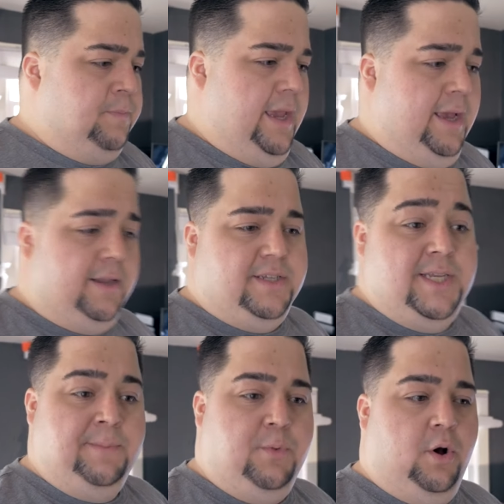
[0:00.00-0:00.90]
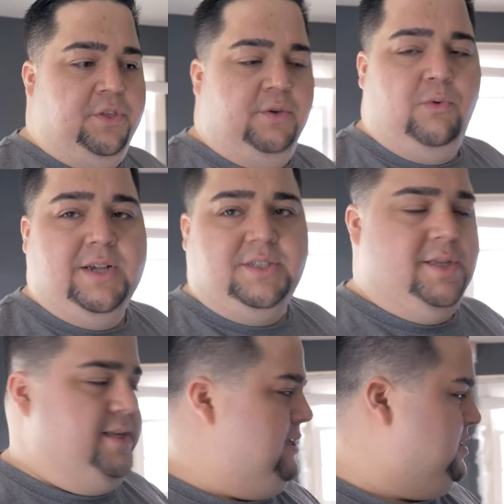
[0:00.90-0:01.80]
And I set up all the rest of
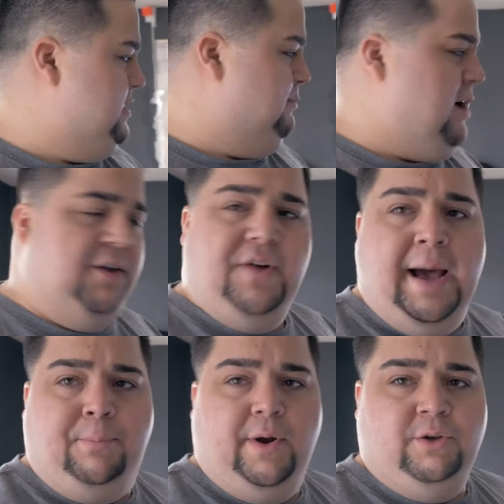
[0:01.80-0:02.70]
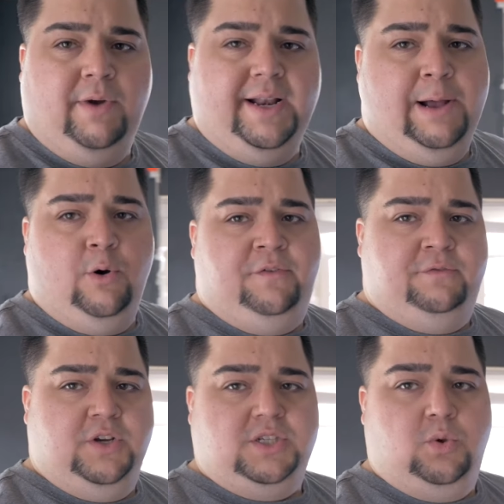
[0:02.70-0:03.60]
the desks because I'm kind of operating right now off
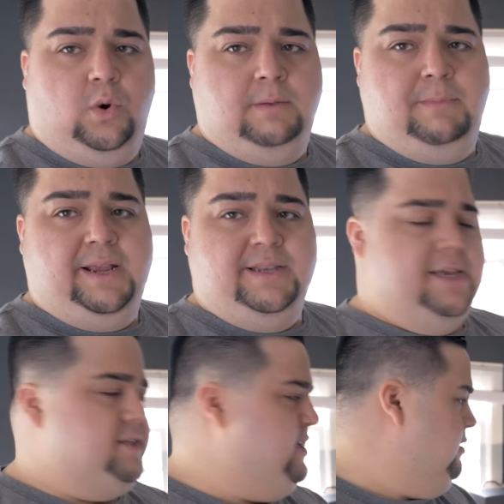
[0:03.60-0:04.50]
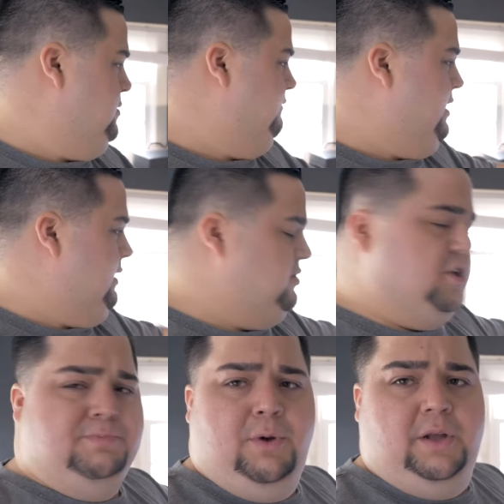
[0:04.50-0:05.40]
of just the one main desk here. And then I've got
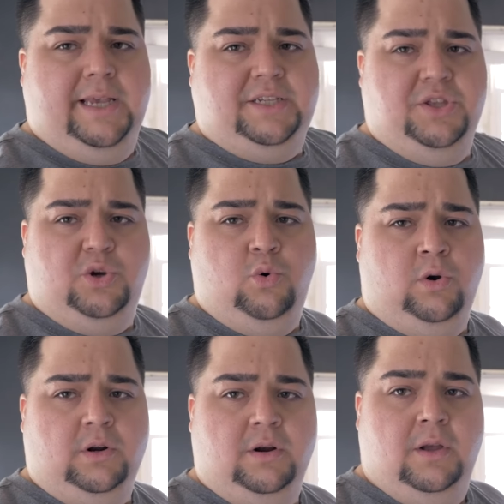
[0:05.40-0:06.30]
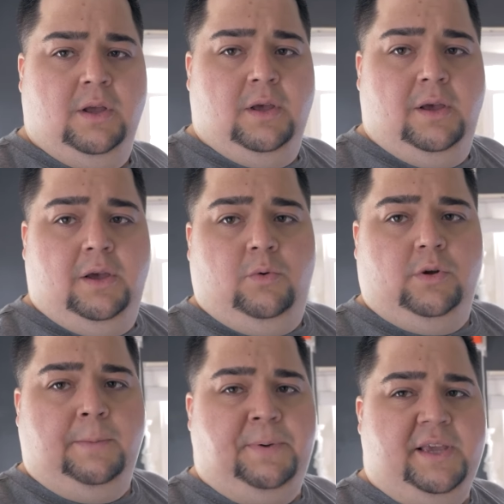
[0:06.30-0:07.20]
a small desk in the corner
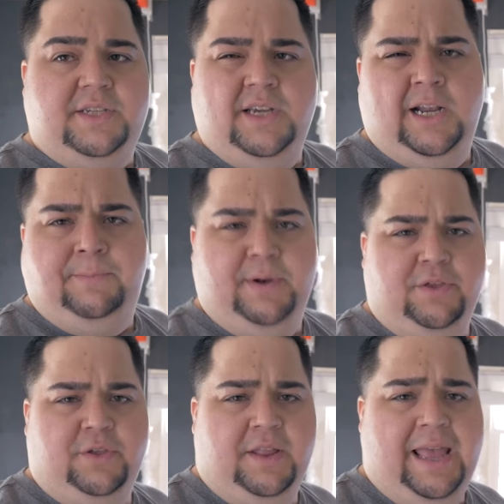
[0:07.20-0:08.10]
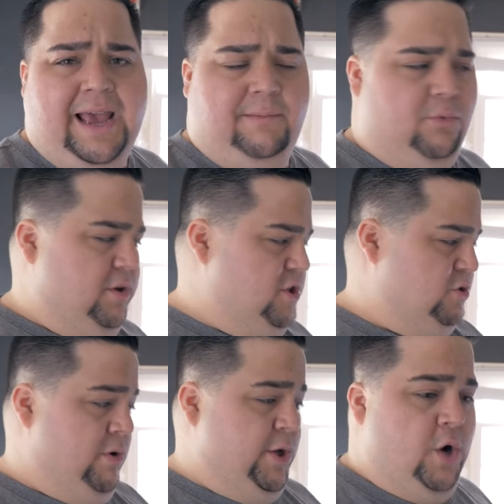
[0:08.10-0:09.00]
with the PC on it. But other than that, I'm really
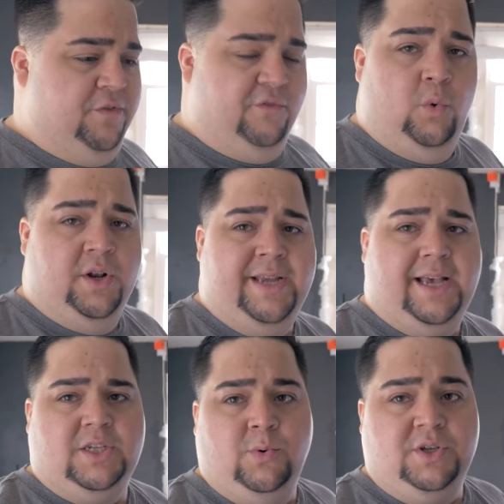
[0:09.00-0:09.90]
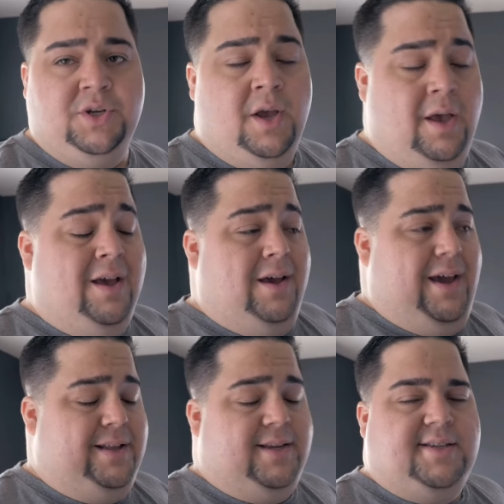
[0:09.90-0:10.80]
just running off of one desk, which
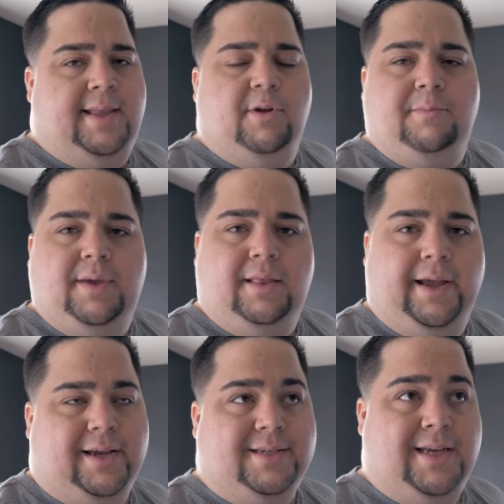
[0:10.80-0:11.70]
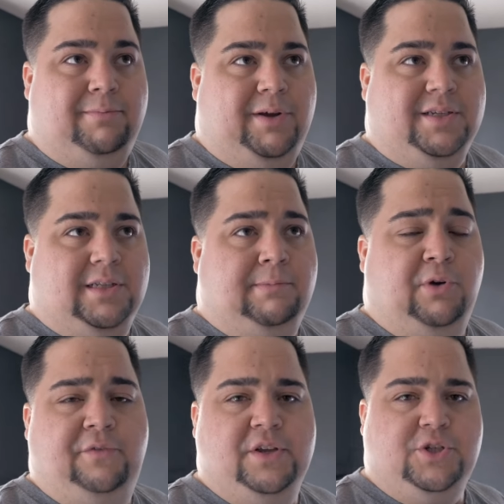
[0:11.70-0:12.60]
it does limit me, like I said, because in the
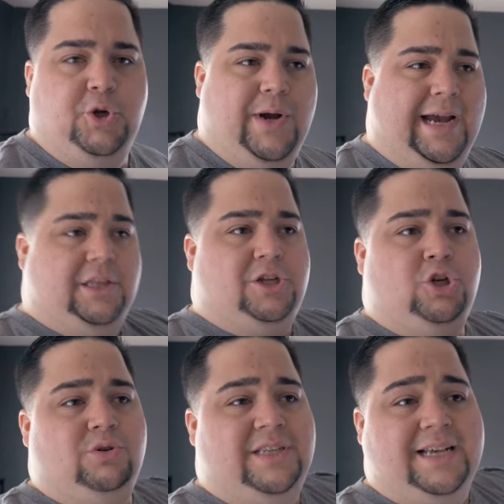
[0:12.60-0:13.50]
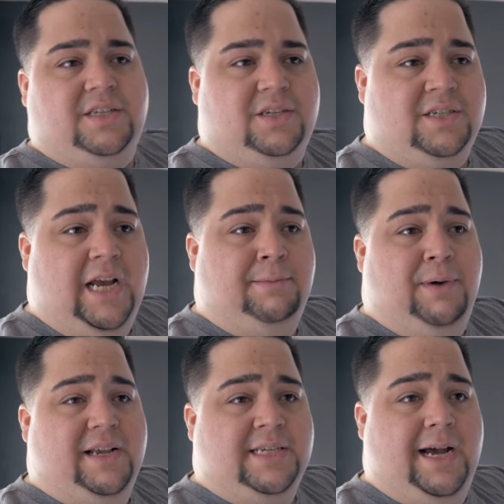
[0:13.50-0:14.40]
previous studio, I had the two desks side
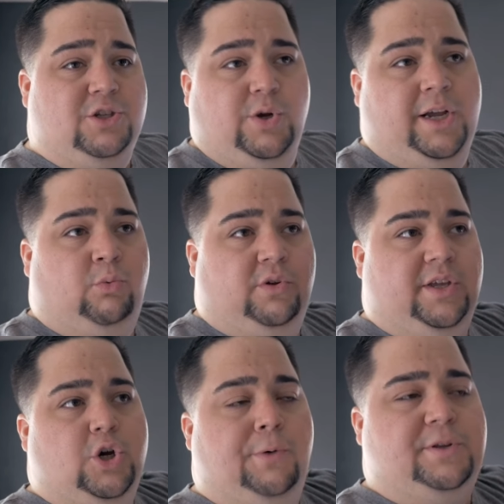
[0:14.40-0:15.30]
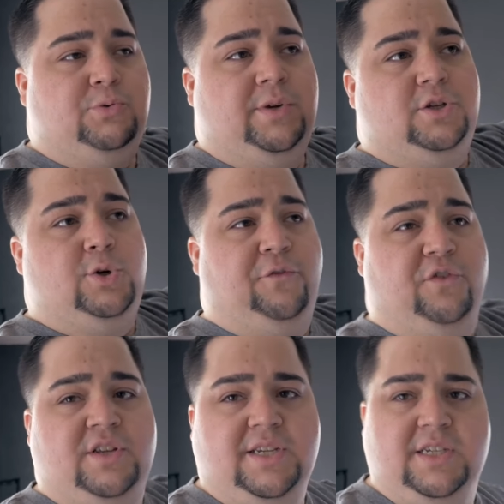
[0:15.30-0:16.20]
by side so I could really go between two
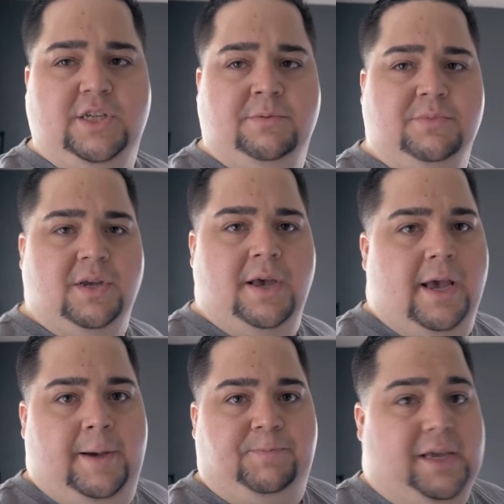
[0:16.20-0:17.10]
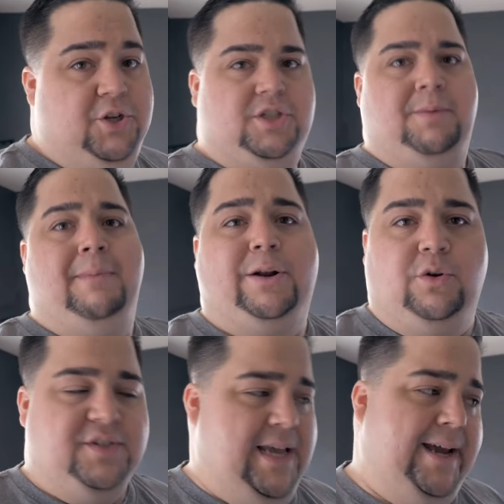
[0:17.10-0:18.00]
different systems in just a matter
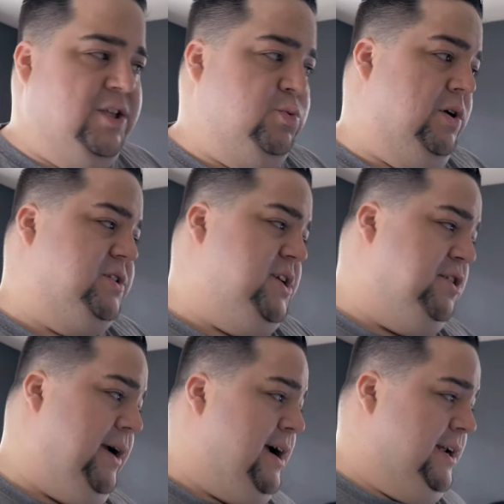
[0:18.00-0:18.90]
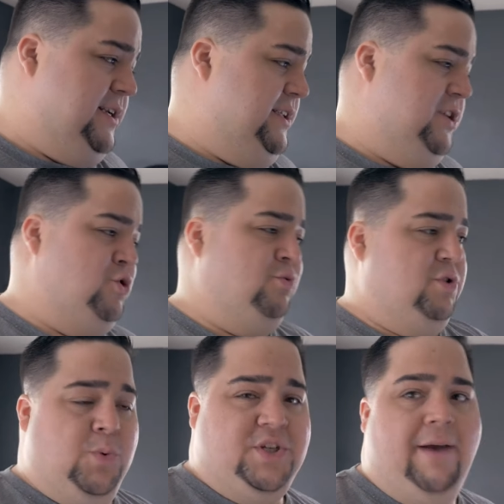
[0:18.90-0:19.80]
of seconds. Whereas here, I kind of need to
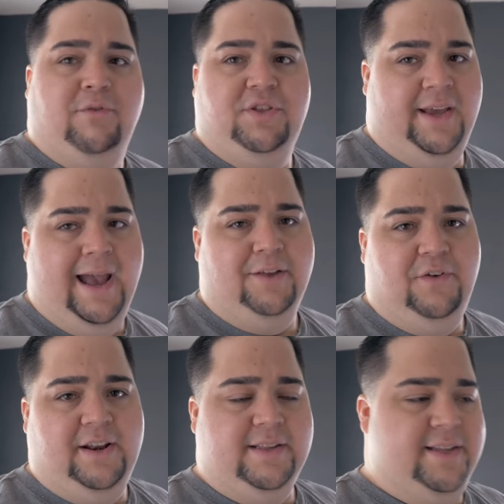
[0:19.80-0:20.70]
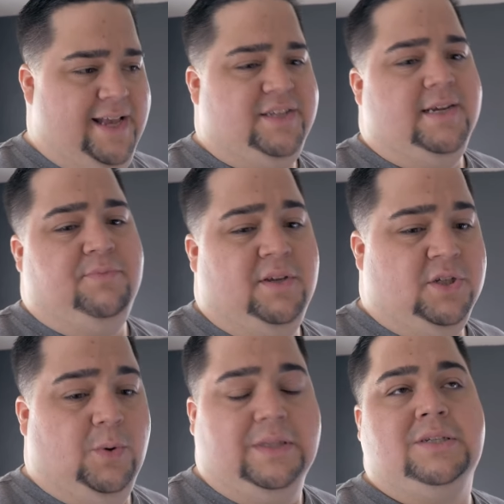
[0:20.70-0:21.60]
switch everything out if I need to test something.
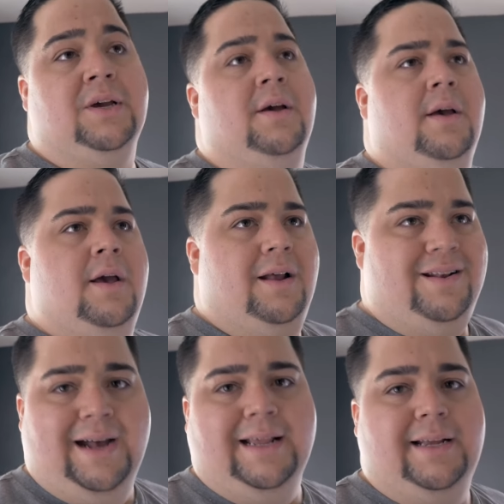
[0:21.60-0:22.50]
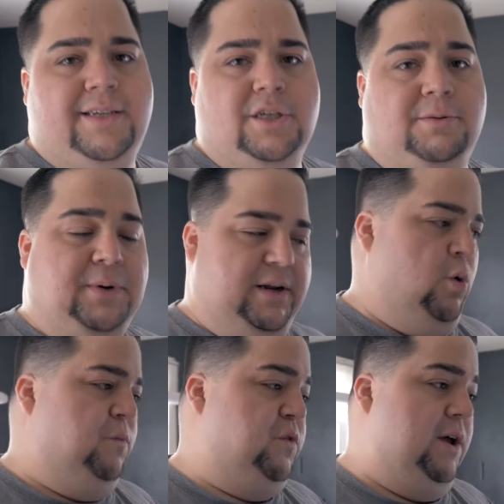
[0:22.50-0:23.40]
So it's not ideal, but
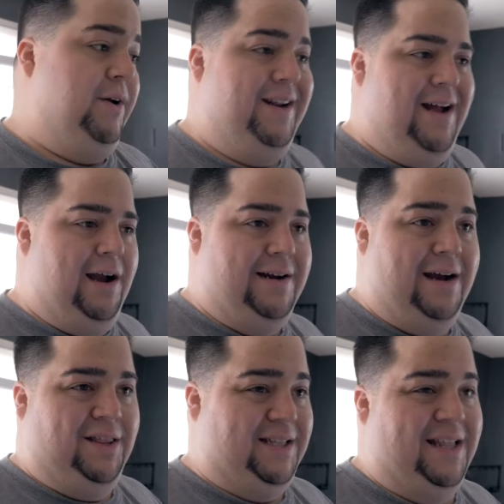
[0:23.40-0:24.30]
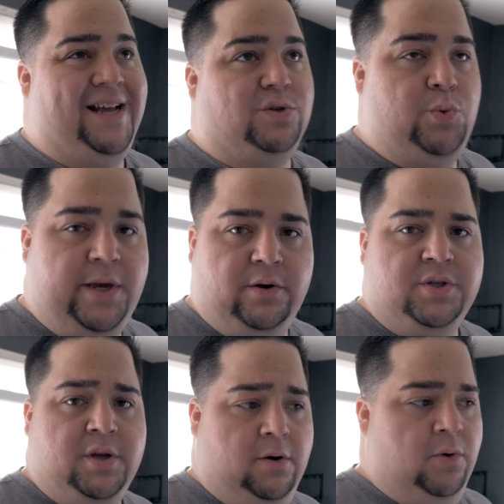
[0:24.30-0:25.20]
hopefully I'll get it ironed out in like the next week or
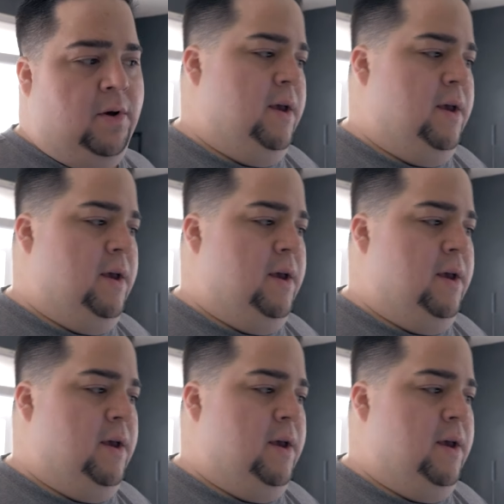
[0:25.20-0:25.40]
so.